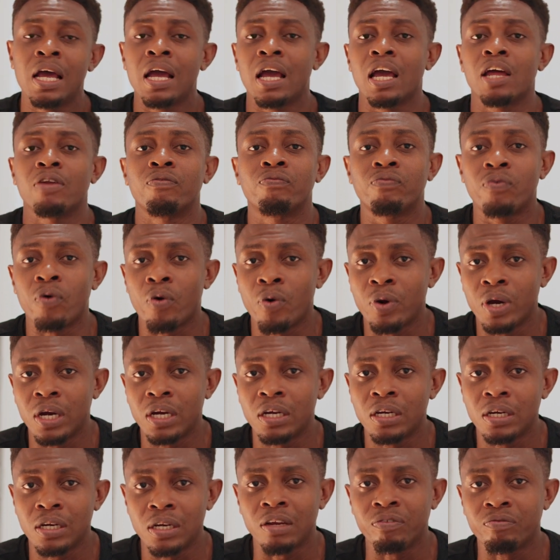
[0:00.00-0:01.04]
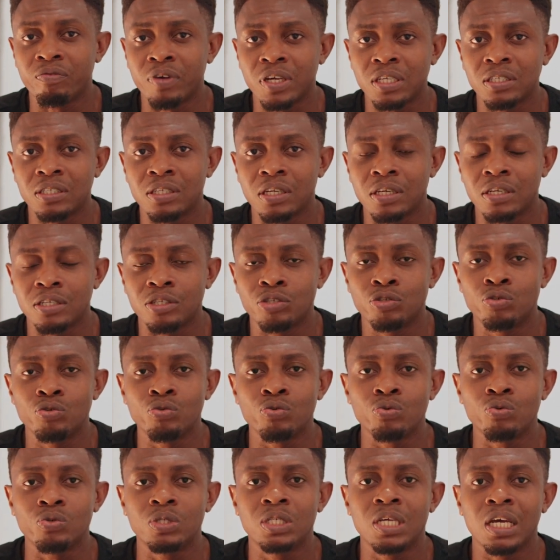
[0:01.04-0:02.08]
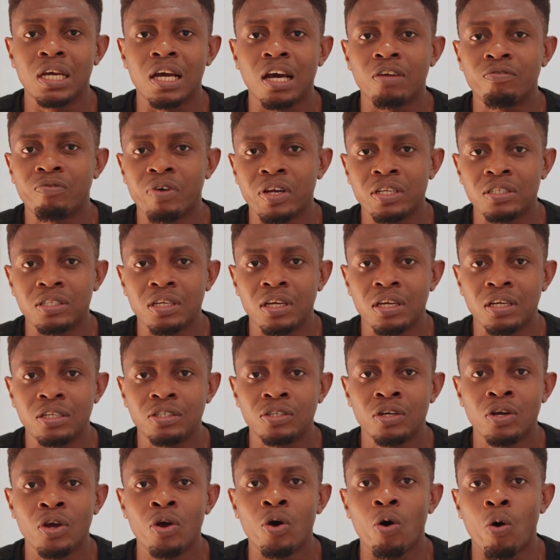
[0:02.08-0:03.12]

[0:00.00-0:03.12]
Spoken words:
and foreign investors to take advantage